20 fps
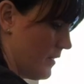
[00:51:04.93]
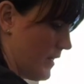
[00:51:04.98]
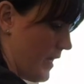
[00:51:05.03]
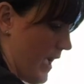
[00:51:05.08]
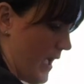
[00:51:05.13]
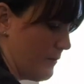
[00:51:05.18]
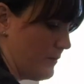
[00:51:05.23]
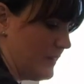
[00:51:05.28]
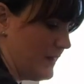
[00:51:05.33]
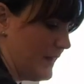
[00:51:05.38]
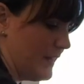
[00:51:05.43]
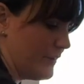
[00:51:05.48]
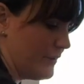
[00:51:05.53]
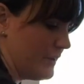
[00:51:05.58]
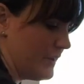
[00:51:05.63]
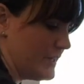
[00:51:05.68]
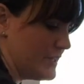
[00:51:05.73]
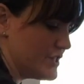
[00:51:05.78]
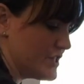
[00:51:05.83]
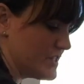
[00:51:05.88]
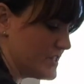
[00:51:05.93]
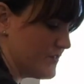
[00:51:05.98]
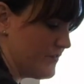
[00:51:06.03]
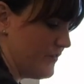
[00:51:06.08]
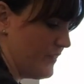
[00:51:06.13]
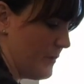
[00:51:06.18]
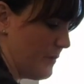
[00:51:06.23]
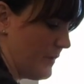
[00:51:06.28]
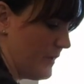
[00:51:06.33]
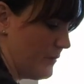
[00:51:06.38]
I'm literally just
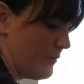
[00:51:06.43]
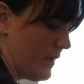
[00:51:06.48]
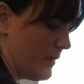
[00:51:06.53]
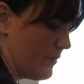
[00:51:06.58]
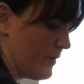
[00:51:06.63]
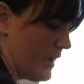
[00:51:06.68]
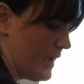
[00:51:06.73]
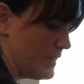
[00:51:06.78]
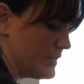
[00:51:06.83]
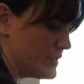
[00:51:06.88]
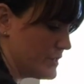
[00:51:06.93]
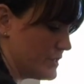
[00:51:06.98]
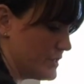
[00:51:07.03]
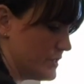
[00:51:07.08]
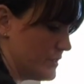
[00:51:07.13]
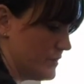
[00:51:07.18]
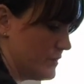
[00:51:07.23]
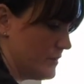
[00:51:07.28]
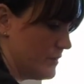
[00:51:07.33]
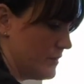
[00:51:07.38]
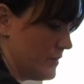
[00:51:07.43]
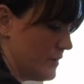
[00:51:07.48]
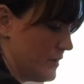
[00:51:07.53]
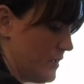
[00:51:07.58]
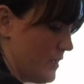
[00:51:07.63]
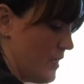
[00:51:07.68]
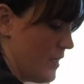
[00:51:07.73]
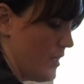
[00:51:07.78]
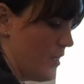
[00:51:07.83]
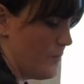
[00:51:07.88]
flipping my brush,
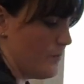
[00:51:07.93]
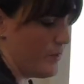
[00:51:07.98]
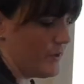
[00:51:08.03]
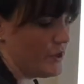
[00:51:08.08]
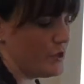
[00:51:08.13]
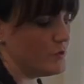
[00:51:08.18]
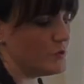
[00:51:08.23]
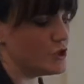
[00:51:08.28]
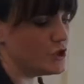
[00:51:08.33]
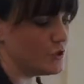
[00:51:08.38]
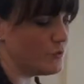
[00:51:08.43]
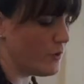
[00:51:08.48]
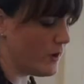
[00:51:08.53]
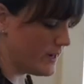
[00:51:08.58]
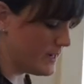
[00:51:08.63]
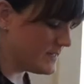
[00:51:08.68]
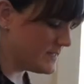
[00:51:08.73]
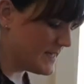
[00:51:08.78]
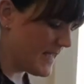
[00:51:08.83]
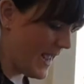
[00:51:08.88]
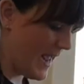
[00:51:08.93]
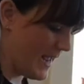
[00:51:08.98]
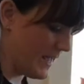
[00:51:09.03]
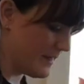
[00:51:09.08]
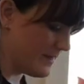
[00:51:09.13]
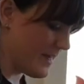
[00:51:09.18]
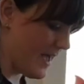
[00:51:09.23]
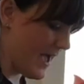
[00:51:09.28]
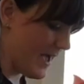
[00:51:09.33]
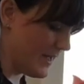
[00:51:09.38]
but you do want to
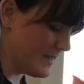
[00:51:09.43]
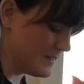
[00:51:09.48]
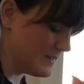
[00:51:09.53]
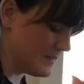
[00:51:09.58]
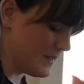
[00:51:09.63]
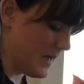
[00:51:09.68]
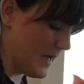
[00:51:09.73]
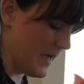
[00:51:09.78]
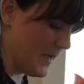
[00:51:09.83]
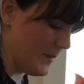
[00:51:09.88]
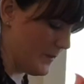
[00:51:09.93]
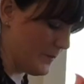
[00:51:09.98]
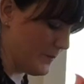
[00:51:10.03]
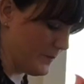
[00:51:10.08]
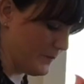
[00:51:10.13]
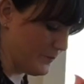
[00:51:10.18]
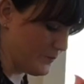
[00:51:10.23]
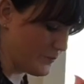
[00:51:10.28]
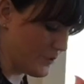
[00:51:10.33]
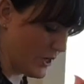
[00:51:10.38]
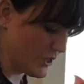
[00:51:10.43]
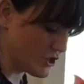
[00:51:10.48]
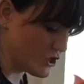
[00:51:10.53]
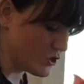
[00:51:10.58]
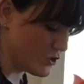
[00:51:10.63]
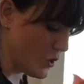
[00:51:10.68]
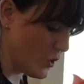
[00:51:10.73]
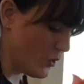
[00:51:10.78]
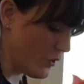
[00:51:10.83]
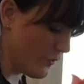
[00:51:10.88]
take that brush
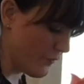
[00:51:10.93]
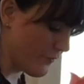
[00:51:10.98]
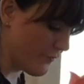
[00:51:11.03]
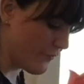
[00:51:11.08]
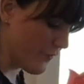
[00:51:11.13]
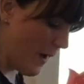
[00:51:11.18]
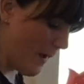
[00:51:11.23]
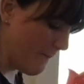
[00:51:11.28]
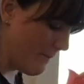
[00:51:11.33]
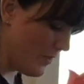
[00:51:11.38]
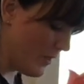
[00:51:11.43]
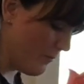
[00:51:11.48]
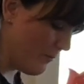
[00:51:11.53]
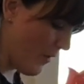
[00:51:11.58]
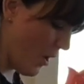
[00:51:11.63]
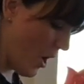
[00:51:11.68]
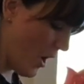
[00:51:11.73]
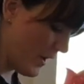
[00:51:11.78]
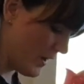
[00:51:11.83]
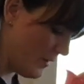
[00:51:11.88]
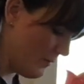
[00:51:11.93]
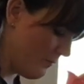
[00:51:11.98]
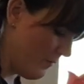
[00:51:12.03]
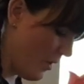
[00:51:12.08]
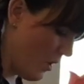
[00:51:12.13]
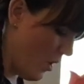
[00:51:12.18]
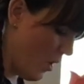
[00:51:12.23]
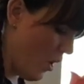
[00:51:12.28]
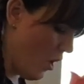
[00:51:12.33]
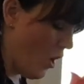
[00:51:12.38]
stroke from the bottom
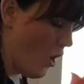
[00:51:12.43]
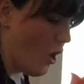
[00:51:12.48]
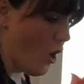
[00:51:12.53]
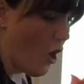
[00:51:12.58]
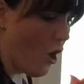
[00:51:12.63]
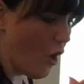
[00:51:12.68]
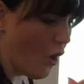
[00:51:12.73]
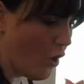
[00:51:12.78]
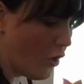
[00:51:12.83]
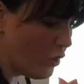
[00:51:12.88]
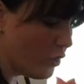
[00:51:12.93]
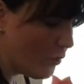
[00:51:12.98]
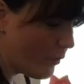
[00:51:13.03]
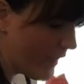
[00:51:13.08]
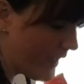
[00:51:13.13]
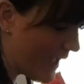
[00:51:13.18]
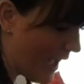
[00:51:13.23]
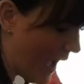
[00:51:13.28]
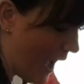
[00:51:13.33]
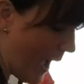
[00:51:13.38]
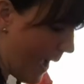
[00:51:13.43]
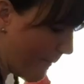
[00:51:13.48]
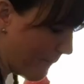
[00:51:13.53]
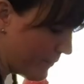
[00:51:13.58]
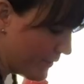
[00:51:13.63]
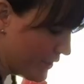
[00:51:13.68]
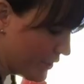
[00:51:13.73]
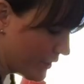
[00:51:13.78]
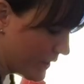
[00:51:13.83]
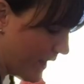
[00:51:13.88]
all the way
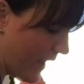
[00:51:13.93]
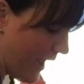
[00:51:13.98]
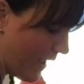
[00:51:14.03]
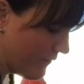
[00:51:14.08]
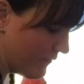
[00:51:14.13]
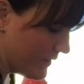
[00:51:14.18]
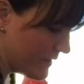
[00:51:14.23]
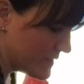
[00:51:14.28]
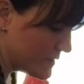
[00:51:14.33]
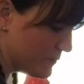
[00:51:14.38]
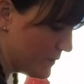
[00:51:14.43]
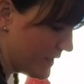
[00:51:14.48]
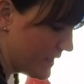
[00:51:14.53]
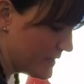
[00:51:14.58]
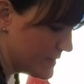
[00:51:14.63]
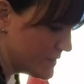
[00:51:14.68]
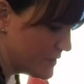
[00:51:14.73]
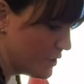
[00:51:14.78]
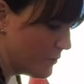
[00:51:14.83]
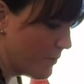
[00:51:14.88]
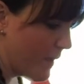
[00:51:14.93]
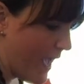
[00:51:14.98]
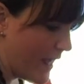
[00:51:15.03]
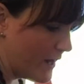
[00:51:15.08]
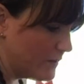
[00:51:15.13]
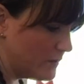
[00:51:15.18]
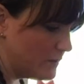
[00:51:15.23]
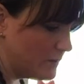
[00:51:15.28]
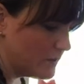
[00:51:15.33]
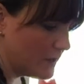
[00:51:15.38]
up your canvas because your
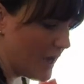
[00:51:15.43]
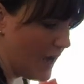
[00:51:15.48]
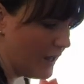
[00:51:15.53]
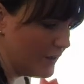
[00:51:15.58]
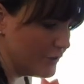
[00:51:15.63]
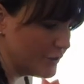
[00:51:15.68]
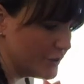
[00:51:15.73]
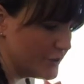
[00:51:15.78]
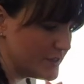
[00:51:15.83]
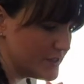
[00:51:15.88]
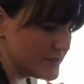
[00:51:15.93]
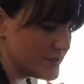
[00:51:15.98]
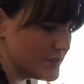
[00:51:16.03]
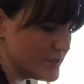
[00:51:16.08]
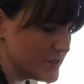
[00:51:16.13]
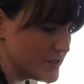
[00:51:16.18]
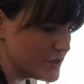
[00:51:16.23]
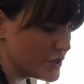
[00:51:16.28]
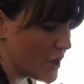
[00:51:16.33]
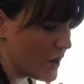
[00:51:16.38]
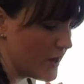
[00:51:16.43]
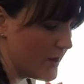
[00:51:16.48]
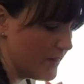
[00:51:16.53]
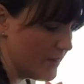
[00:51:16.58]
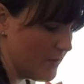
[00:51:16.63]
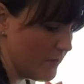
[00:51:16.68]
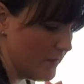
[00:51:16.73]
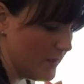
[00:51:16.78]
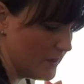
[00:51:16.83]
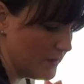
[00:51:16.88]
petal color doesn't start in
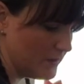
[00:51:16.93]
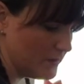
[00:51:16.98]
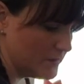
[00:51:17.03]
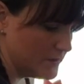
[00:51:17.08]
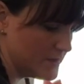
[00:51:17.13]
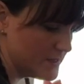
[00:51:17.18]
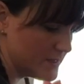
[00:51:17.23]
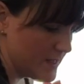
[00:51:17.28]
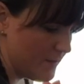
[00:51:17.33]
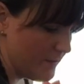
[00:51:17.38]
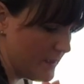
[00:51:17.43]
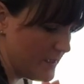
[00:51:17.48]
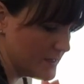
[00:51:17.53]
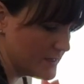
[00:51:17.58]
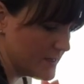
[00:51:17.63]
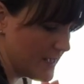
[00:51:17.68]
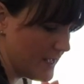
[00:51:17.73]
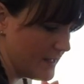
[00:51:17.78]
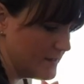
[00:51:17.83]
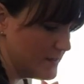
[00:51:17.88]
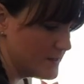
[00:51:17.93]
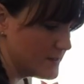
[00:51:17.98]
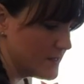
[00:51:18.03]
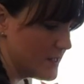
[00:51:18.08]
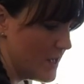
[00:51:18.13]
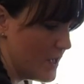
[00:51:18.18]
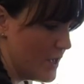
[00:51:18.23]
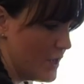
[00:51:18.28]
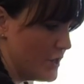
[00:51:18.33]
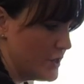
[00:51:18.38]
the middle. Does that make sense?
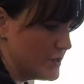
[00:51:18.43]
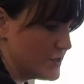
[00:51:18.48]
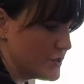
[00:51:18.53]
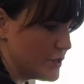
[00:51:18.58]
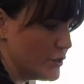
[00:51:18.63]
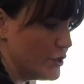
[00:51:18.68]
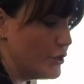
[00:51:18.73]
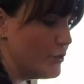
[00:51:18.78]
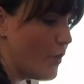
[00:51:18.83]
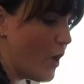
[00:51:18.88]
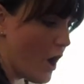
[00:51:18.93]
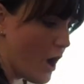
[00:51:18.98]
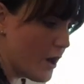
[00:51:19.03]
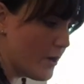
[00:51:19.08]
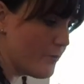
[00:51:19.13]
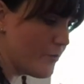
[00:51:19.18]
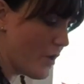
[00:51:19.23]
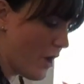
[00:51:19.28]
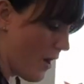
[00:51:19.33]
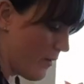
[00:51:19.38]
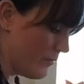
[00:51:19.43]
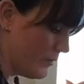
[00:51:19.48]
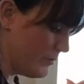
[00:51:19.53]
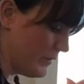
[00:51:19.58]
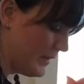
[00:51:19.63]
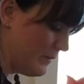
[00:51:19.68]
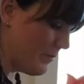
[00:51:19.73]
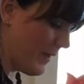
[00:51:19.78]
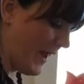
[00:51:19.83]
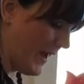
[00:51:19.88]
So you are
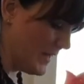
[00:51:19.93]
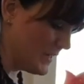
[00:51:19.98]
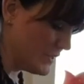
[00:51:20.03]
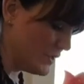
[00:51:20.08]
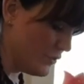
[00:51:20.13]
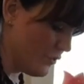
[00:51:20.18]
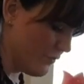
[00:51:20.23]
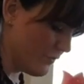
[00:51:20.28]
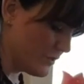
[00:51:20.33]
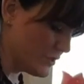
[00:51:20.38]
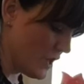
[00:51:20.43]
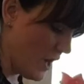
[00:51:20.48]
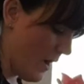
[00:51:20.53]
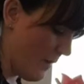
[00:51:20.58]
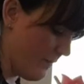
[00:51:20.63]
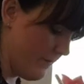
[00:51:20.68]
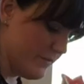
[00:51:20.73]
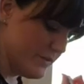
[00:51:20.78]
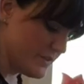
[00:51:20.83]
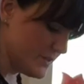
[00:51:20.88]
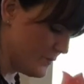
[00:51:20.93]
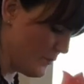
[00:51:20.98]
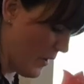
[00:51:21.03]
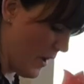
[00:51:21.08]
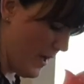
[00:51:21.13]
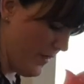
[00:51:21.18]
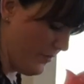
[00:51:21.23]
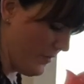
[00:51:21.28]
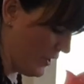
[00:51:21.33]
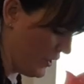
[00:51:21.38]
probably painting over top of a
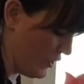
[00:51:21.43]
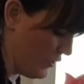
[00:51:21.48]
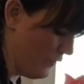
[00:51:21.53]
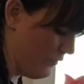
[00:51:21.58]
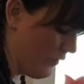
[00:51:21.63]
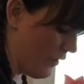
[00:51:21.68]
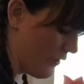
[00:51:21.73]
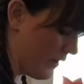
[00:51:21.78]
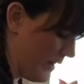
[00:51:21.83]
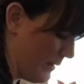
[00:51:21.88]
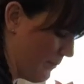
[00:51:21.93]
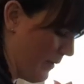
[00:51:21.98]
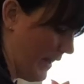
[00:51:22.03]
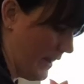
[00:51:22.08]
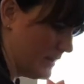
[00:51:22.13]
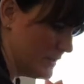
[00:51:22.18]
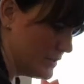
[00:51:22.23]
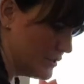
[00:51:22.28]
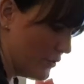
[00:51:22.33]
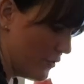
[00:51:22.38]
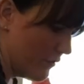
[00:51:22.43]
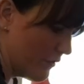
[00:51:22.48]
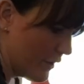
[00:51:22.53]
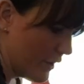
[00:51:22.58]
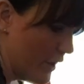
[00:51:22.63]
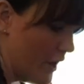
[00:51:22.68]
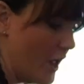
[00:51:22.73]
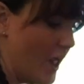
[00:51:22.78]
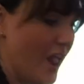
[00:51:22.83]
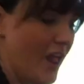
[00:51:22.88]
spot that you've already painted over.
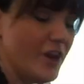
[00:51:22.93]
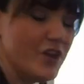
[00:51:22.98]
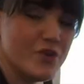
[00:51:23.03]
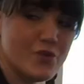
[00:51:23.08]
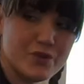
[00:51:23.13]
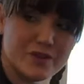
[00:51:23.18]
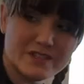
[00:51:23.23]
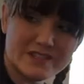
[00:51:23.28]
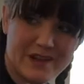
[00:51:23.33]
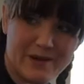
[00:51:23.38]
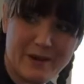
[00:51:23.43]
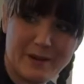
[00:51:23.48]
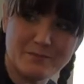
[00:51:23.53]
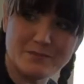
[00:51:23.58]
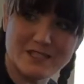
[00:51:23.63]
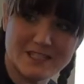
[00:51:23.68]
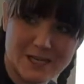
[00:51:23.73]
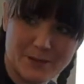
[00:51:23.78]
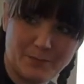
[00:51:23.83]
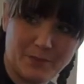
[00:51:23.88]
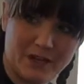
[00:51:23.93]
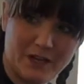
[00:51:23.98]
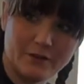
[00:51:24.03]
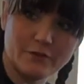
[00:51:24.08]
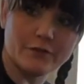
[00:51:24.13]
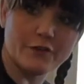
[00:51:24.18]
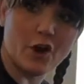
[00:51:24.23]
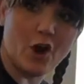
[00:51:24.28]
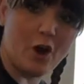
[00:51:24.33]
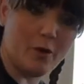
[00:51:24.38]
Notice how I'm dipping
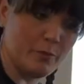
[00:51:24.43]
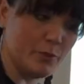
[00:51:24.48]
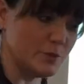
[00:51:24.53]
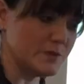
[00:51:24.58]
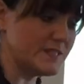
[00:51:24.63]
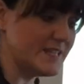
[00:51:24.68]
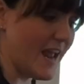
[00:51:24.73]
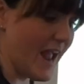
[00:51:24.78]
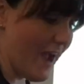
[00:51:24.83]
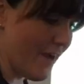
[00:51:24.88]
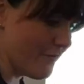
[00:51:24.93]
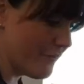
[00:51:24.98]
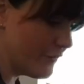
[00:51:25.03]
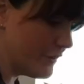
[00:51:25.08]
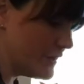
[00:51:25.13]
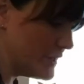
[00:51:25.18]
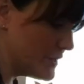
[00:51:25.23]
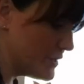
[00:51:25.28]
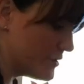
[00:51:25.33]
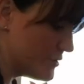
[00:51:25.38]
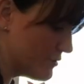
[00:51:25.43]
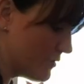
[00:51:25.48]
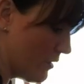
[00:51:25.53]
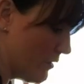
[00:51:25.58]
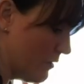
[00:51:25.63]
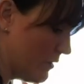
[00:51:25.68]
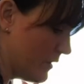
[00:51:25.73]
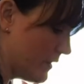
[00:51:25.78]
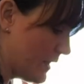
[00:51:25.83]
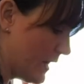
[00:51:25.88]
for almost every
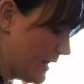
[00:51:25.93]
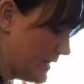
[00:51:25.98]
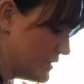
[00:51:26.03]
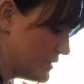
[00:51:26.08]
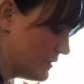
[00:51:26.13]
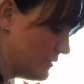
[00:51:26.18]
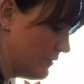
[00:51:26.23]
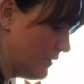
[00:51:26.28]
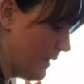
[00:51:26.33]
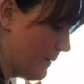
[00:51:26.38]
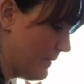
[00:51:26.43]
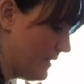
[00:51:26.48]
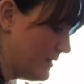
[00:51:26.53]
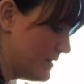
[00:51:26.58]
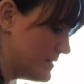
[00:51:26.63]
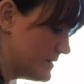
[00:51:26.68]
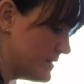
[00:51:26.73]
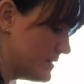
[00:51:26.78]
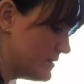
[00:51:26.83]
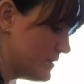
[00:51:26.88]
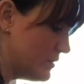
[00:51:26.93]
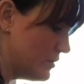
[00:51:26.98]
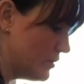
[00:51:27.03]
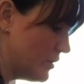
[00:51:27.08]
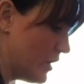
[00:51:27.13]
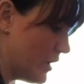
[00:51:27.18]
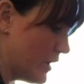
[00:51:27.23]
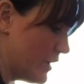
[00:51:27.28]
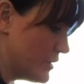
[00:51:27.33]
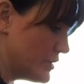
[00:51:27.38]
stroke that I do. I mean, this is a
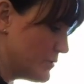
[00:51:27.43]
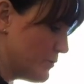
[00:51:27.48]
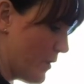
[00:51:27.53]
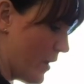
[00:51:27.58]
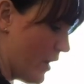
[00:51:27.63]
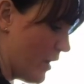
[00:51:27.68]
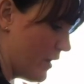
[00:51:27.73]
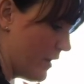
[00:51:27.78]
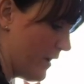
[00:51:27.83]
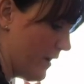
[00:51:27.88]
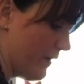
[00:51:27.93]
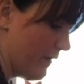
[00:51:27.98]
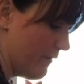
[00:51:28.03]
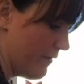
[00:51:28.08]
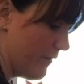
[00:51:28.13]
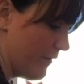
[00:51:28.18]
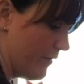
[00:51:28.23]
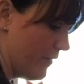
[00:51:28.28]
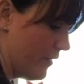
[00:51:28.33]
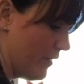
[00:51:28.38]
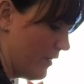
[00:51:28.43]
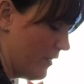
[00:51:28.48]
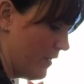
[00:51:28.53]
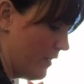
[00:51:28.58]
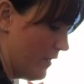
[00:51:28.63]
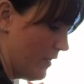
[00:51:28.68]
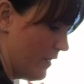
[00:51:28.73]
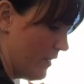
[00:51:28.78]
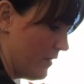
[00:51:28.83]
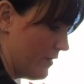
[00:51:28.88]
large part of
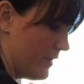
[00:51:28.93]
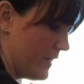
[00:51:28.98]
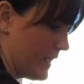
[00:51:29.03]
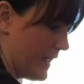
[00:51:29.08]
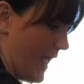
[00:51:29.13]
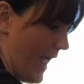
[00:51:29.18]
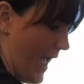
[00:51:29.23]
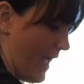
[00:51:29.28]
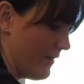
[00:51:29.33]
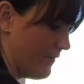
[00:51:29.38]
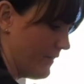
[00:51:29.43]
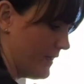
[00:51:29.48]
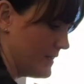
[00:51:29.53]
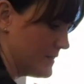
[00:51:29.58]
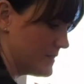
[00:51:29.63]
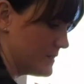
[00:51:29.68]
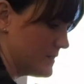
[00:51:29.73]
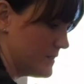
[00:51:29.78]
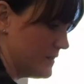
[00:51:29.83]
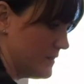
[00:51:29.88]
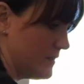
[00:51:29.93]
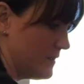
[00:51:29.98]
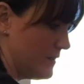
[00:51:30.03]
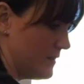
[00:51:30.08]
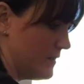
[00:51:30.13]
the canvas.